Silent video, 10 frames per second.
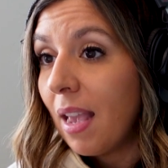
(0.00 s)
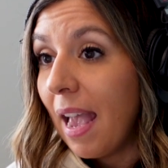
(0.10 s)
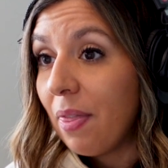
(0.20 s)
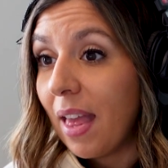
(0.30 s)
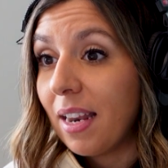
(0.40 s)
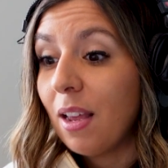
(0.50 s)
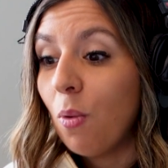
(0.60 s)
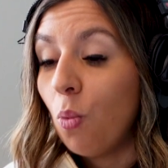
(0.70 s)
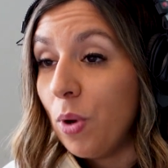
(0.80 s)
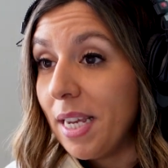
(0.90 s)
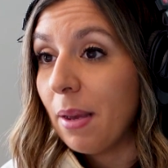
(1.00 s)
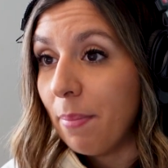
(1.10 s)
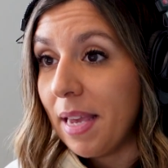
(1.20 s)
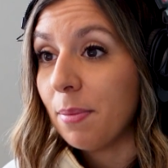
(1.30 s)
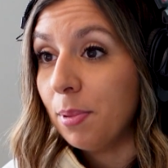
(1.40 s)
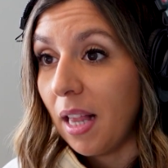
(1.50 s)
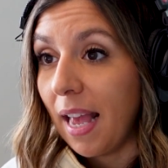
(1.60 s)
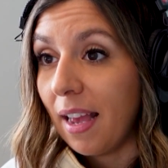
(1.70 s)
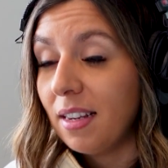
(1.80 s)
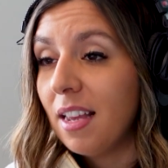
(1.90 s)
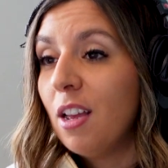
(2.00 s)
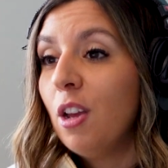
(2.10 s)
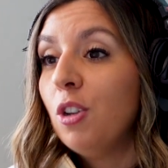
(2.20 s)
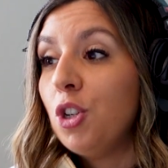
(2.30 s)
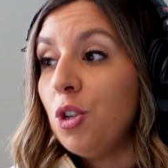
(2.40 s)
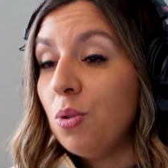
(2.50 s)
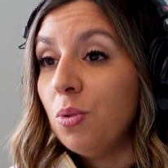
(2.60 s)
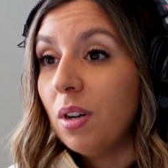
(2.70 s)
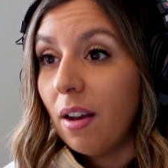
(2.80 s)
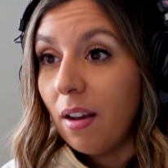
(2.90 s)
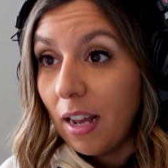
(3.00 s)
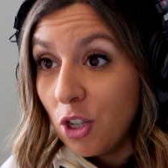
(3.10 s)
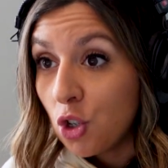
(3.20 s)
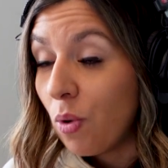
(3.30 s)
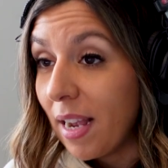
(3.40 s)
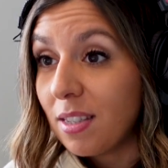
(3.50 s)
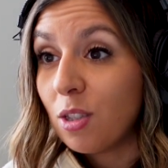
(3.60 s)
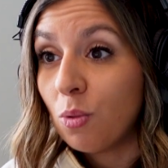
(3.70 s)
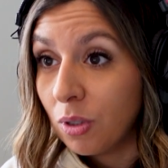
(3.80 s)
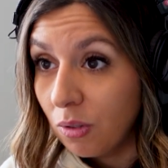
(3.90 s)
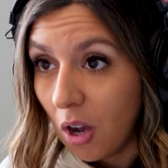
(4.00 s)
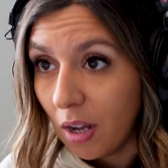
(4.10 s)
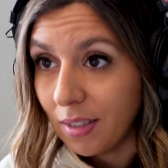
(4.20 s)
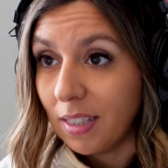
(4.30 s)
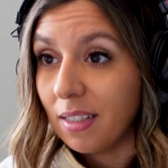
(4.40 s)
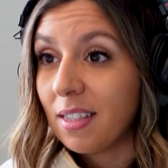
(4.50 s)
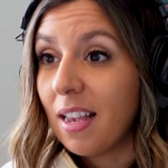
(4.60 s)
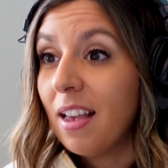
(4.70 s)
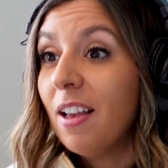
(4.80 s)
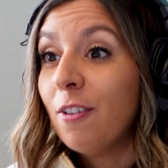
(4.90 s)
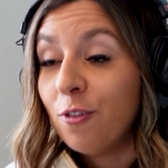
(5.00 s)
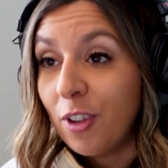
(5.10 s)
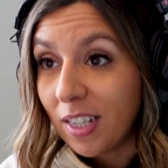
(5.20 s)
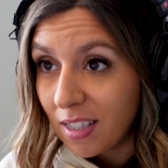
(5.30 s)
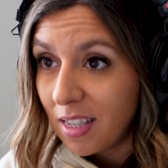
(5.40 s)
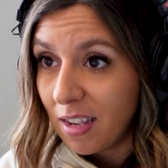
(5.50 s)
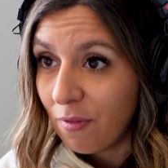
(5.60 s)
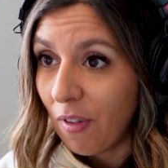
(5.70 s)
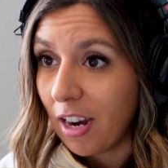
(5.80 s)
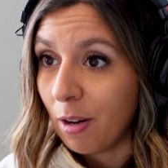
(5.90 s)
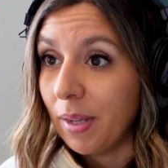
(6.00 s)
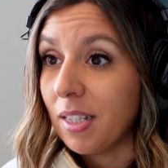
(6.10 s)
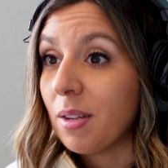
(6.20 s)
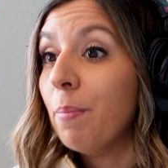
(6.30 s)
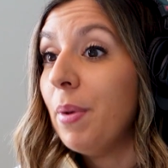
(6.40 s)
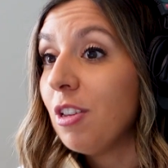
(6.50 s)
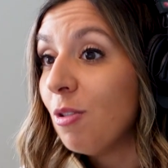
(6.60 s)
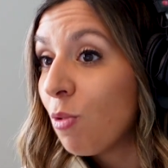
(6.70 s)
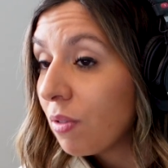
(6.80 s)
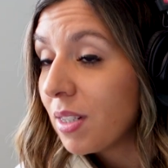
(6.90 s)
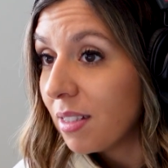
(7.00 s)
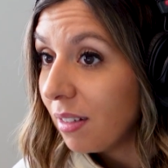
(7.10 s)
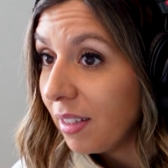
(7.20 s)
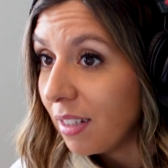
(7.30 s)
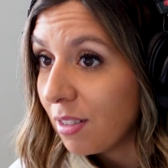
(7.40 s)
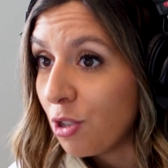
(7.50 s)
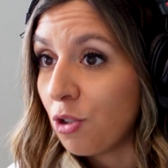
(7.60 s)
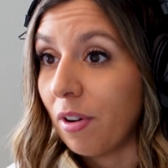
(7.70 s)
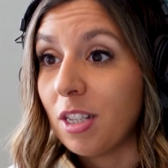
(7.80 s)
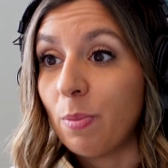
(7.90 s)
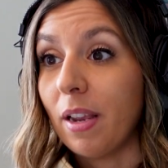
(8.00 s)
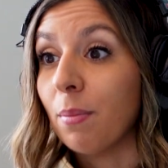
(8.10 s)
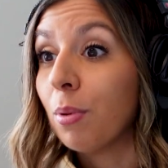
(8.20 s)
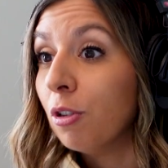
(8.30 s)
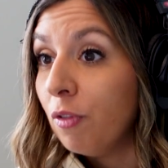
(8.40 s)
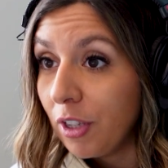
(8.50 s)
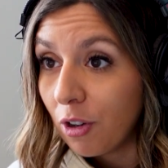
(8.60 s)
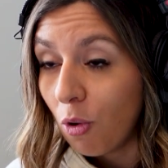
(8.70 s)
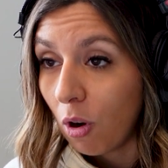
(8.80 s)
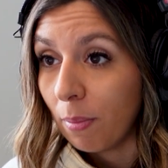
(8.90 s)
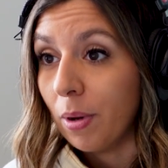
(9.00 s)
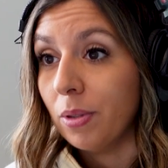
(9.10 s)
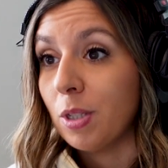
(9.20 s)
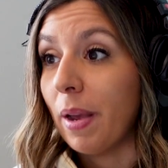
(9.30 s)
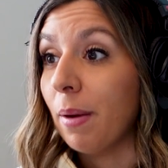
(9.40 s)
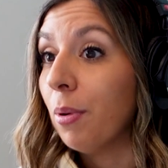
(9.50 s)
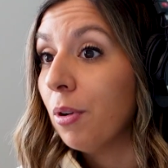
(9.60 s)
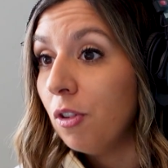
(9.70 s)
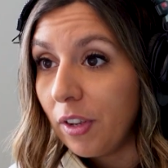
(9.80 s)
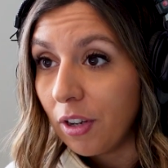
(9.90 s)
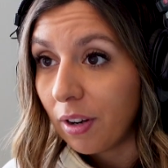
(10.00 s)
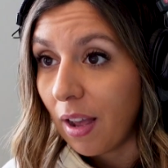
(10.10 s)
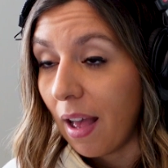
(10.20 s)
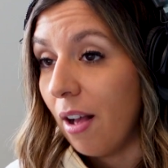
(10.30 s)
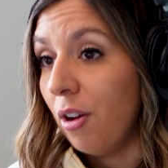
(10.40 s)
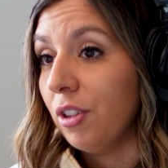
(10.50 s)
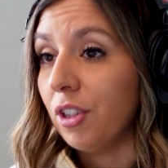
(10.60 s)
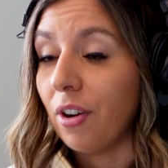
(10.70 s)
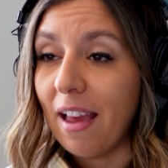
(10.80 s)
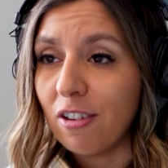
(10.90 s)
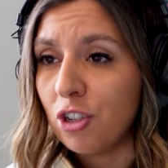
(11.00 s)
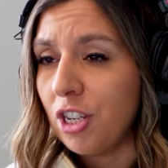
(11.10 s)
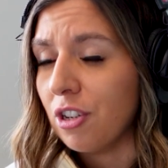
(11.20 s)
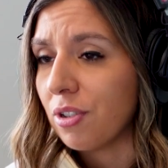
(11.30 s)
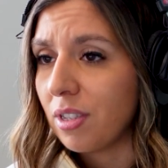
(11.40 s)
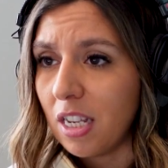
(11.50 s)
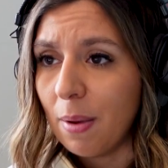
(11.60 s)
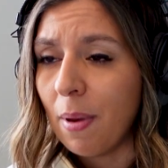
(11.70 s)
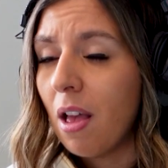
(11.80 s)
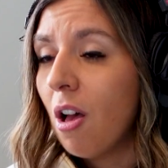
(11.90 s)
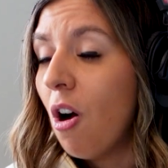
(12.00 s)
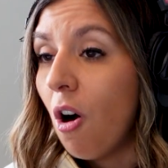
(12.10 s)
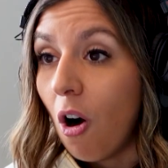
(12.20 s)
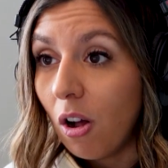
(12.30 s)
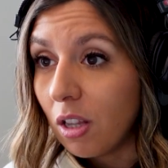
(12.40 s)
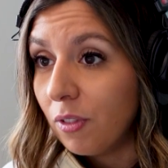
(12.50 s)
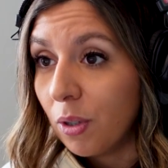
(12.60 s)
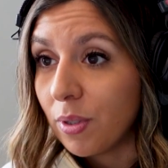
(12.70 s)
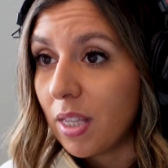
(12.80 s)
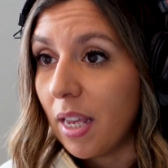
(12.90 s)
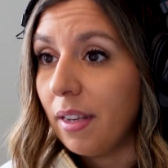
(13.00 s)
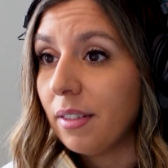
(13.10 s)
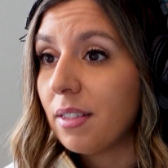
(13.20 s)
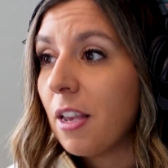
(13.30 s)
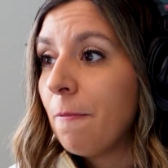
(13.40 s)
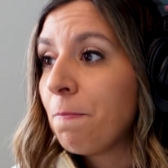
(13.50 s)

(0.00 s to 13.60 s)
And then we can make a plan to address the root causes, fix the environment, make you more resilient to stress by improving your hormones, by improving your gut health, your energy, your sleep, all of those things,